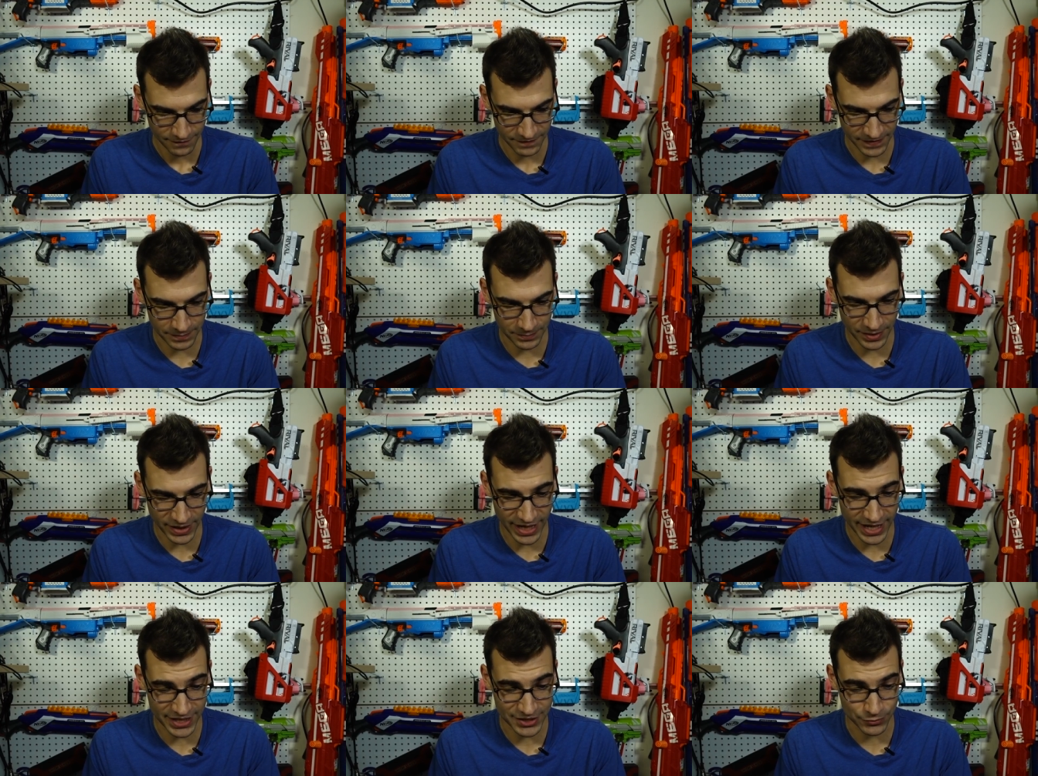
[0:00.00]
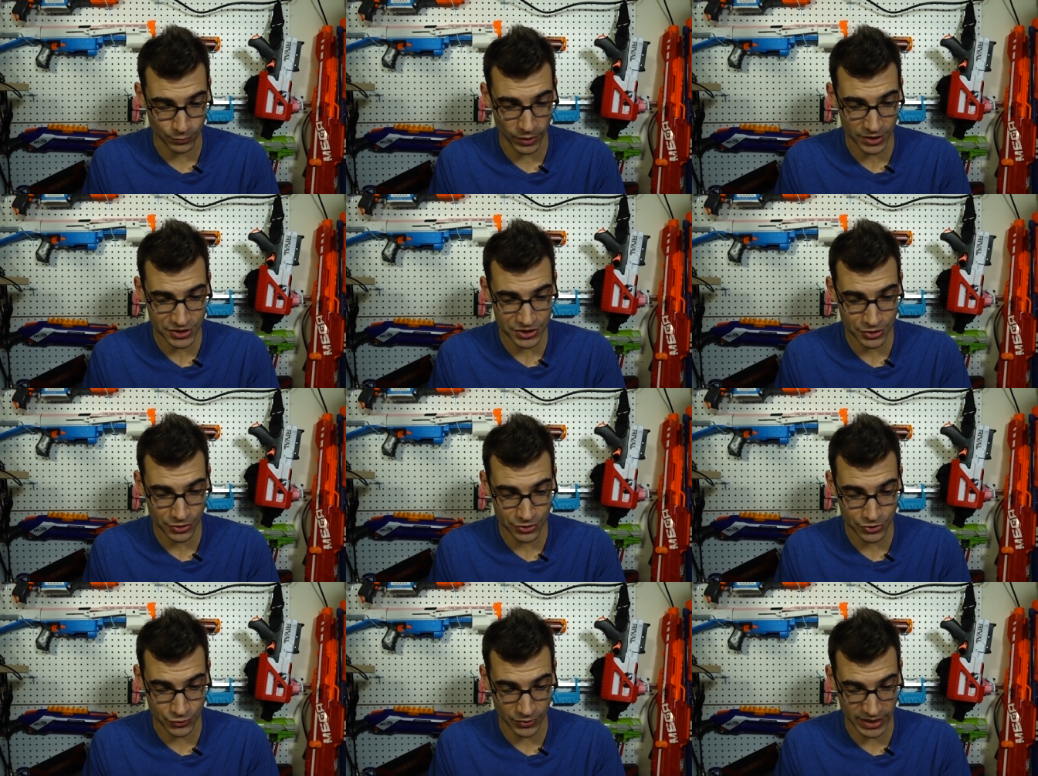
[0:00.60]
Finn plays
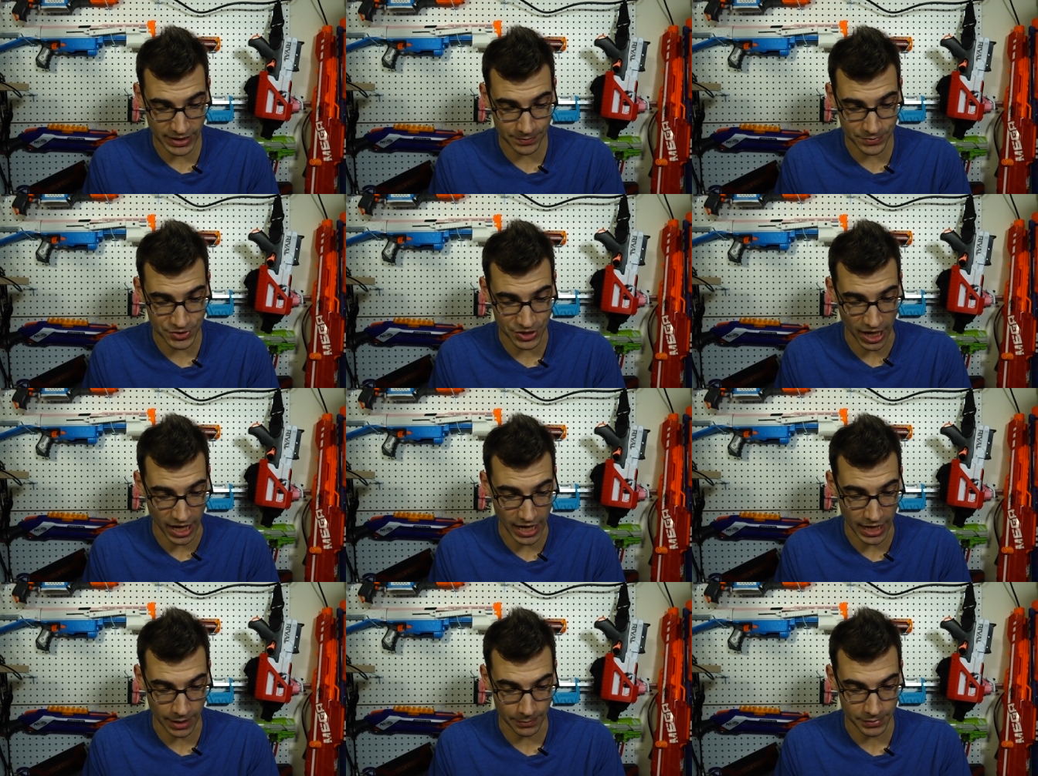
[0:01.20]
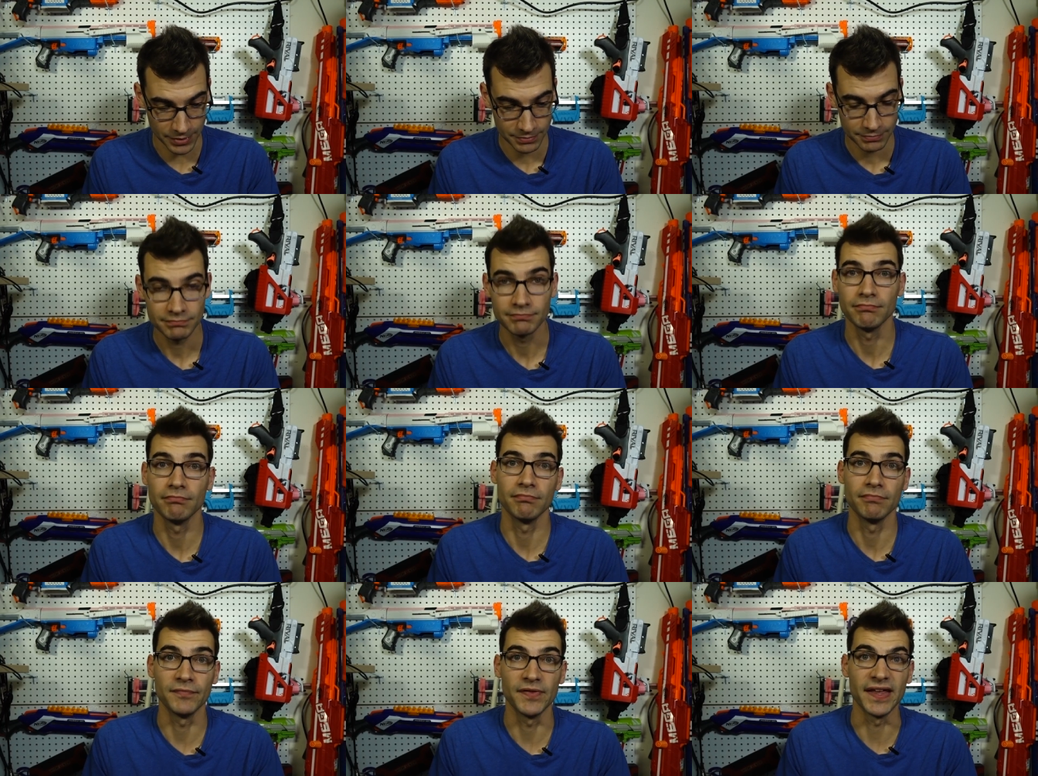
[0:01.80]
What's Your Dream Job?
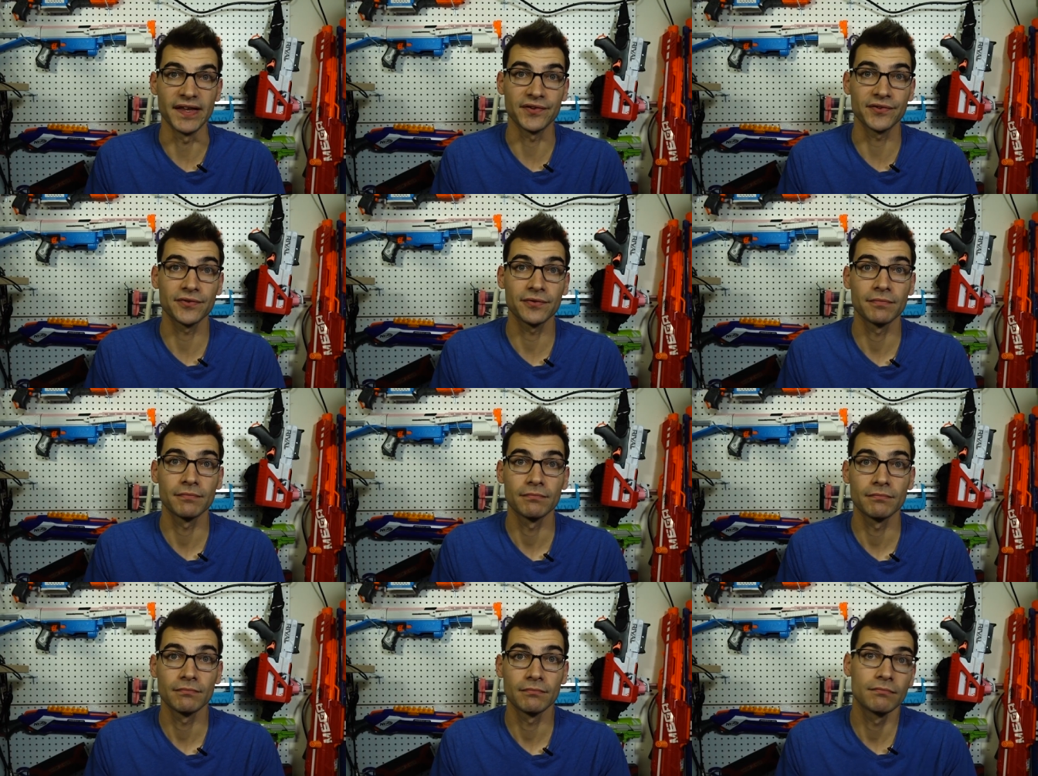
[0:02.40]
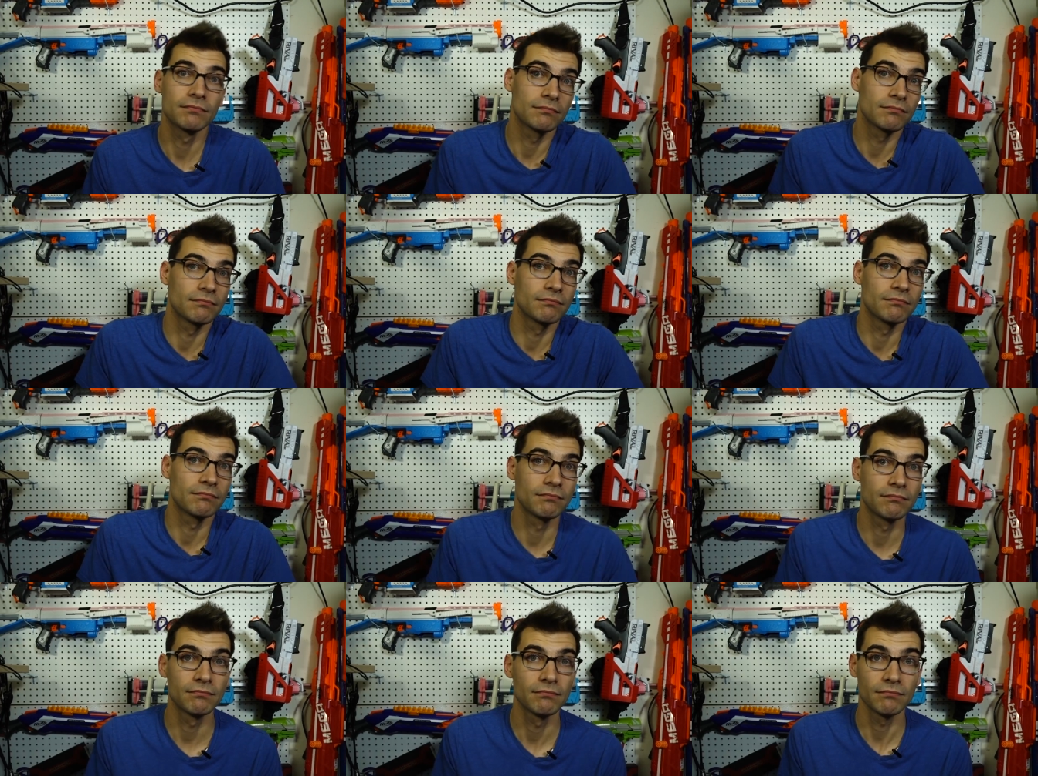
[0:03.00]
This,
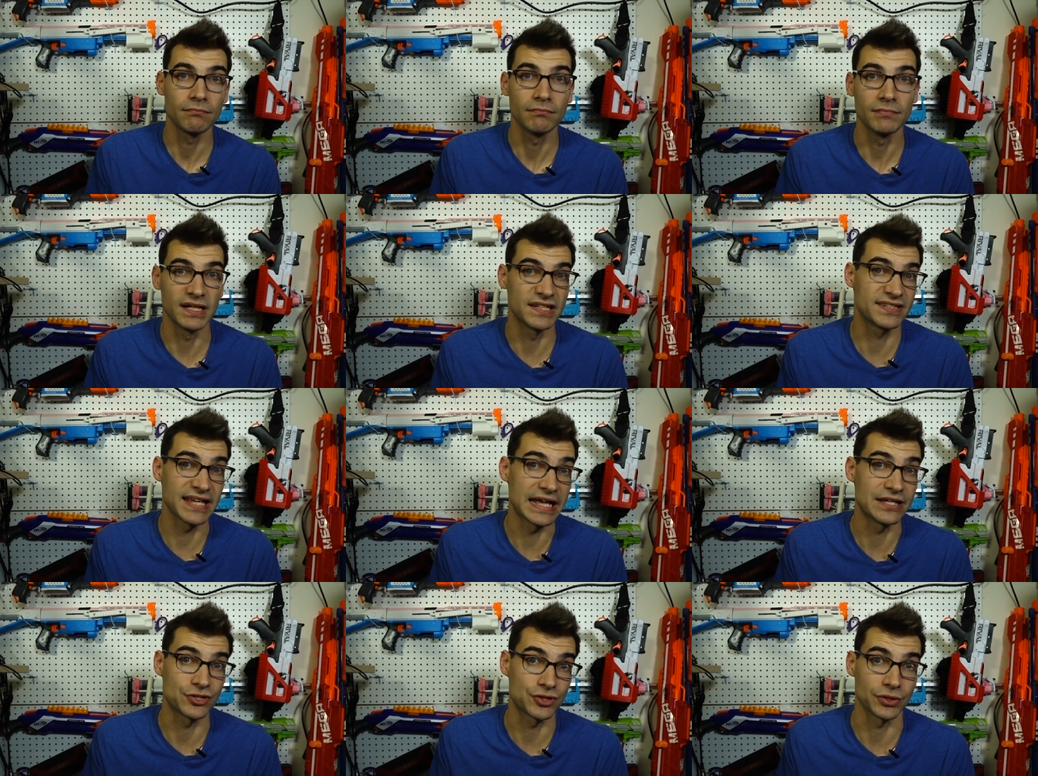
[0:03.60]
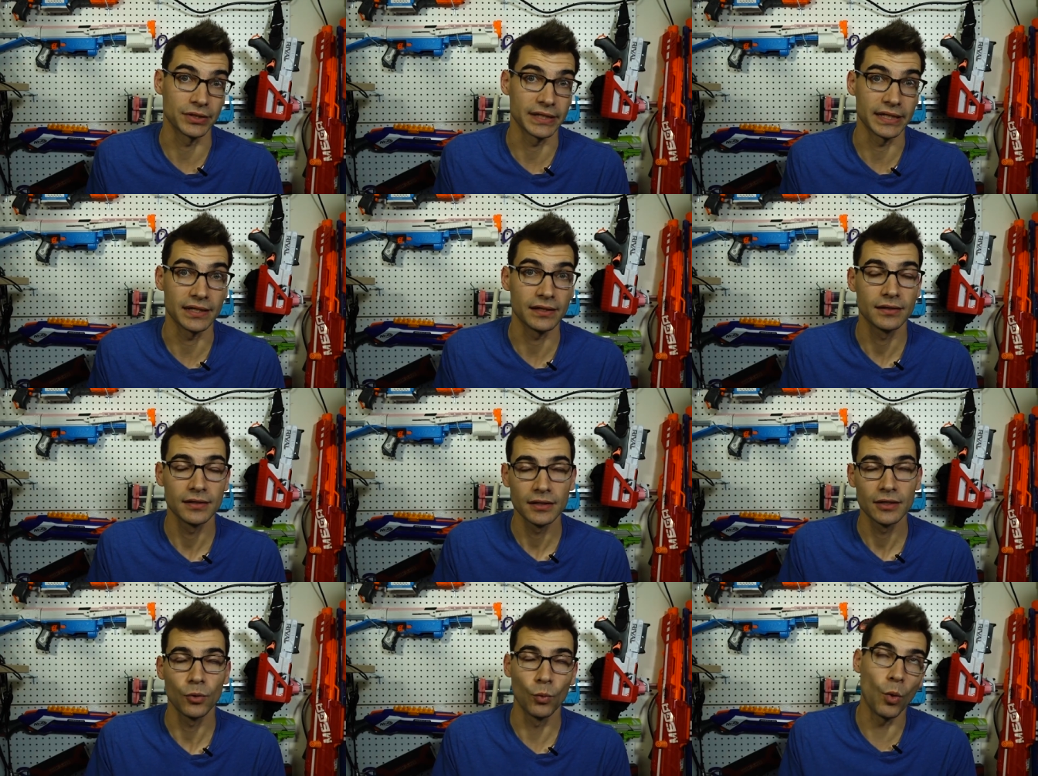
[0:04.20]
essentially.
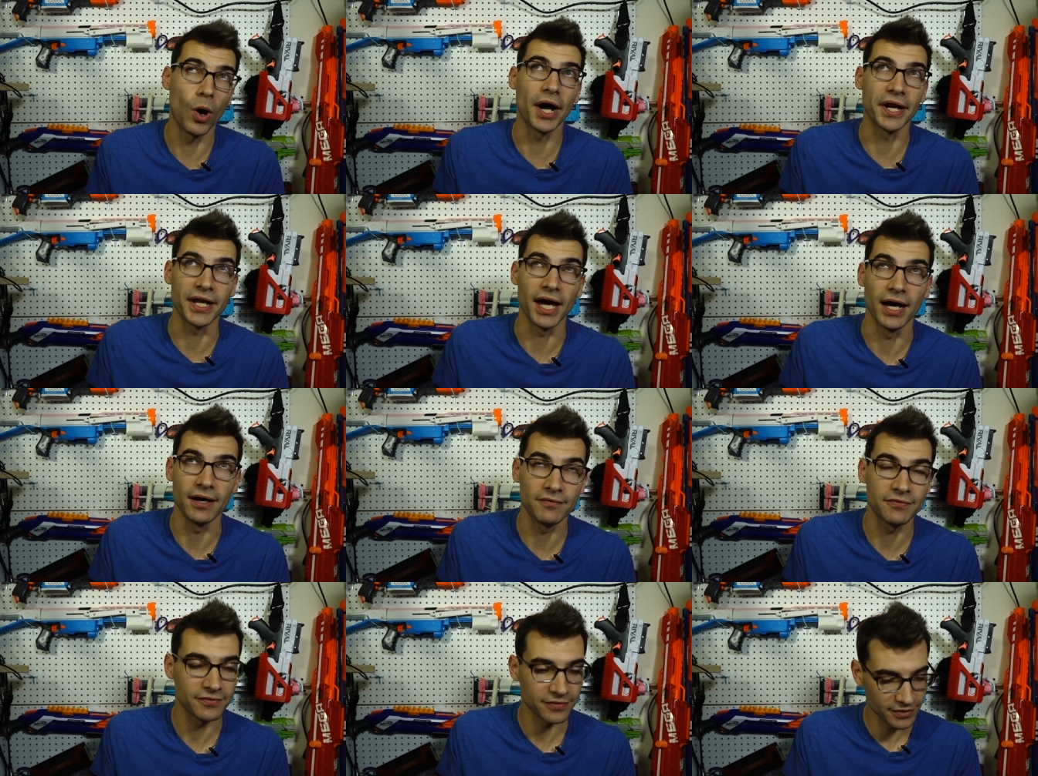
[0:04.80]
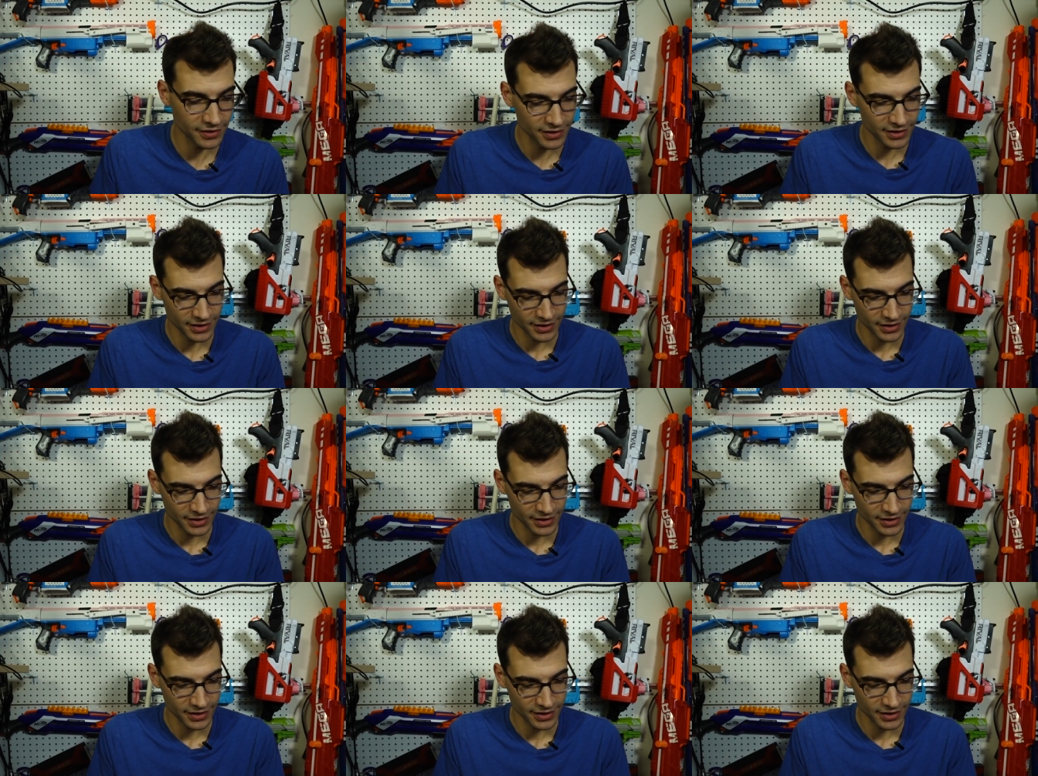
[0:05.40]
One of.